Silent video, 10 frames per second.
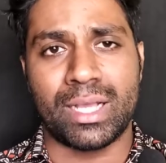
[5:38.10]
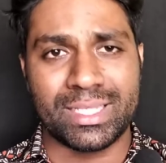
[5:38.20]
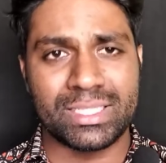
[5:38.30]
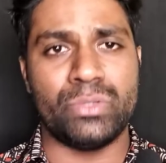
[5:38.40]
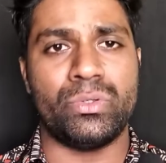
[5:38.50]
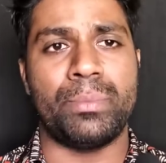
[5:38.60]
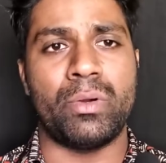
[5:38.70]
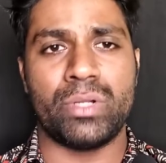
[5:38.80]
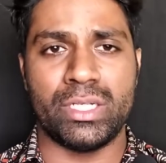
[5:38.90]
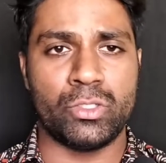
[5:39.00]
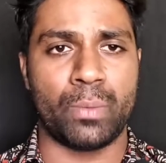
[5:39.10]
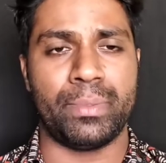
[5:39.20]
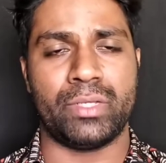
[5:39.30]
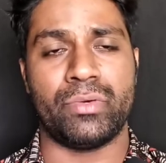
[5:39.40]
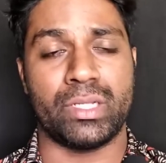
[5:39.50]
ask you about any
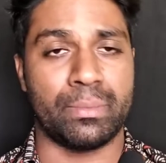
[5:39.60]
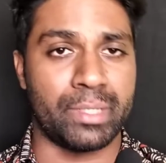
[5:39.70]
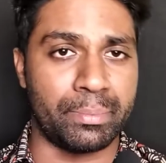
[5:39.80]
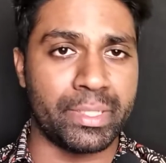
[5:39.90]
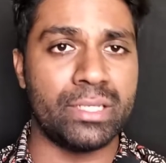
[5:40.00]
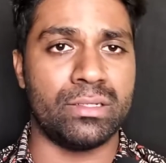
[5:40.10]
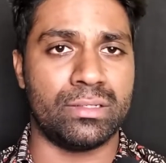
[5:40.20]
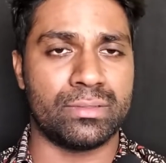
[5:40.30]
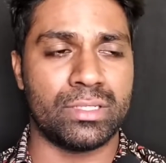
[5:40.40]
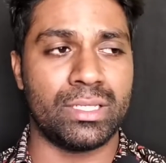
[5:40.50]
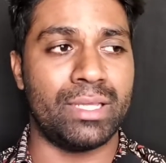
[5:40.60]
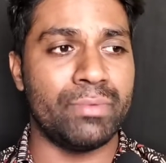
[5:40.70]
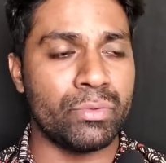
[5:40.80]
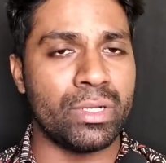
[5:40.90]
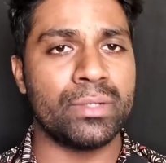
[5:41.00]
topic if you're a complete beginner.
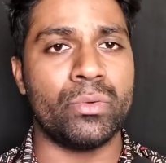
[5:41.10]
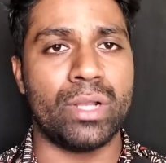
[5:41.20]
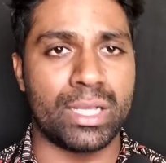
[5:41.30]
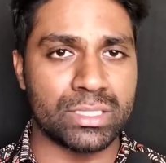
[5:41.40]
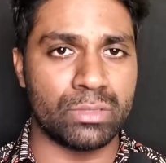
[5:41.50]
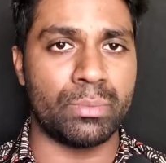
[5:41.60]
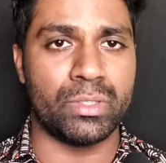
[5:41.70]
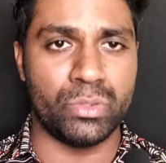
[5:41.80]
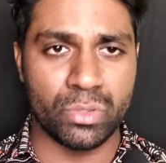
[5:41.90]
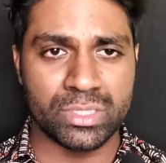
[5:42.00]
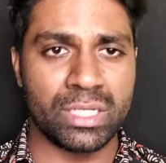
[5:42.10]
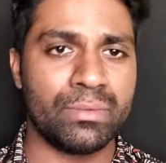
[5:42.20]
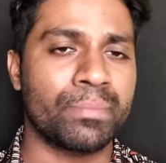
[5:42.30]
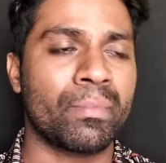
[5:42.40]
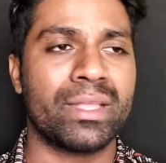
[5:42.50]
Everyone will ask you about
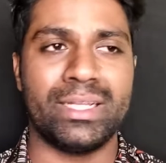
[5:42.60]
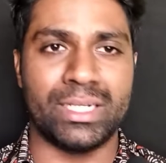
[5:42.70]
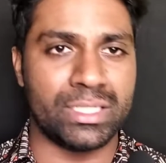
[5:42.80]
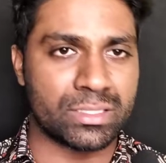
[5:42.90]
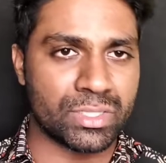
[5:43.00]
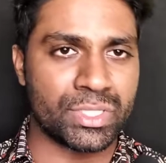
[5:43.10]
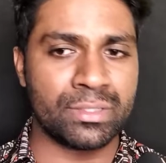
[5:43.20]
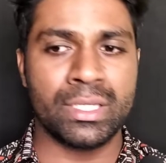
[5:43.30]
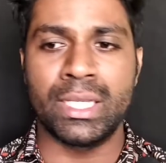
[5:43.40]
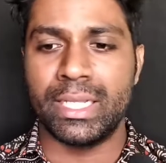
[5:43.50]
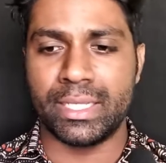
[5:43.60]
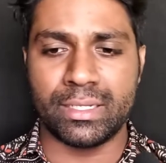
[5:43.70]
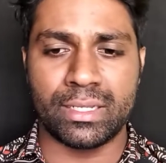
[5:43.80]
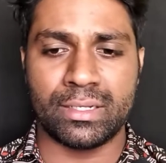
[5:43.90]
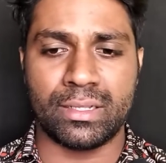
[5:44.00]
yourself in a discussion,
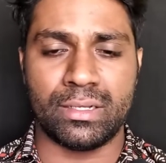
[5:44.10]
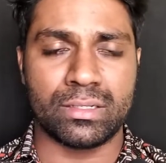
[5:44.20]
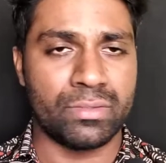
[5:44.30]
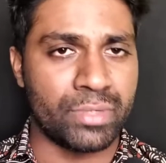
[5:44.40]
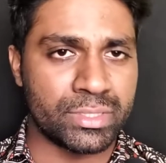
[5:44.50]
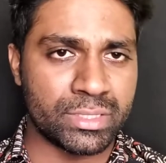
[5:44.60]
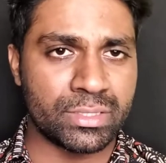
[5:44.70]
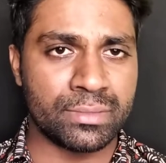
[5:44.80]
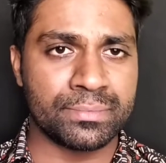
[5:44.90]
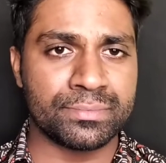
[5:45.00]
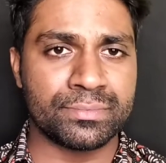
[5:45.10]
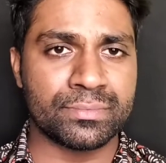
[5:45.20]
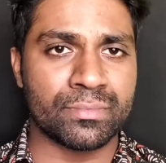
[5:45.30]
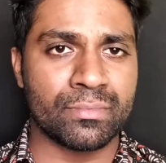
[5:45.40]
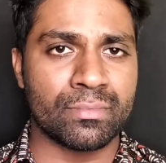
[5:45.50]
in a conversation.
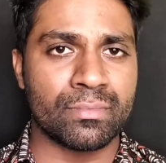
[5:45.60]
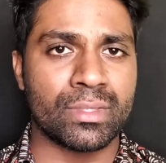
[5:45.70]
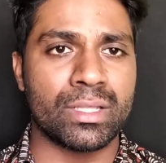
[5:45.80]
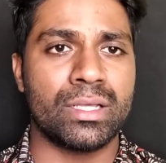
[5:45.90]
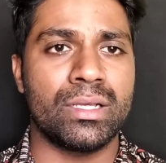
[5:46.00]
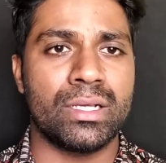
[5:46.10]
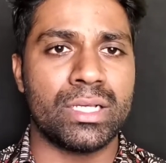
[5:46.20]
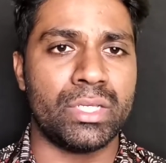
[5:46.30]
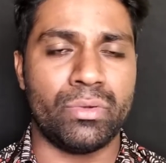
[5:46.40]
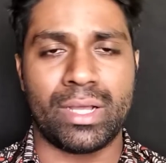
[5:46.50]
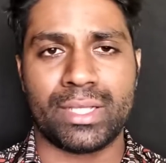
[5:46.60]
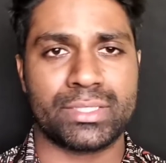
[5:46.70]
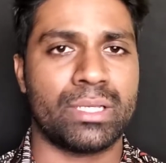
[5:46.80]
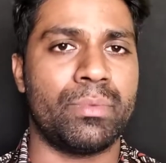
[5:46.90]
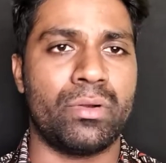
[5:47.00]
You will ask
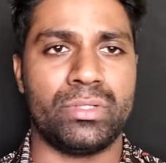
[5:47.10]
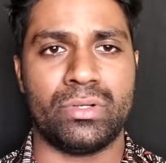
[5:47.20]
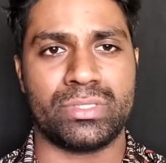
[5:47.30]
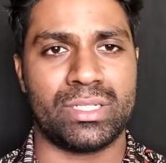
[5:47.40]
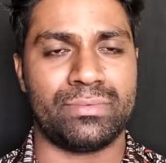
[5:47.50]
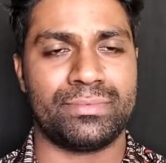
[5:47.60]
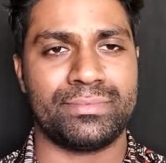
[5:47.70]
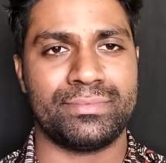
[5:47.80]
about yourself.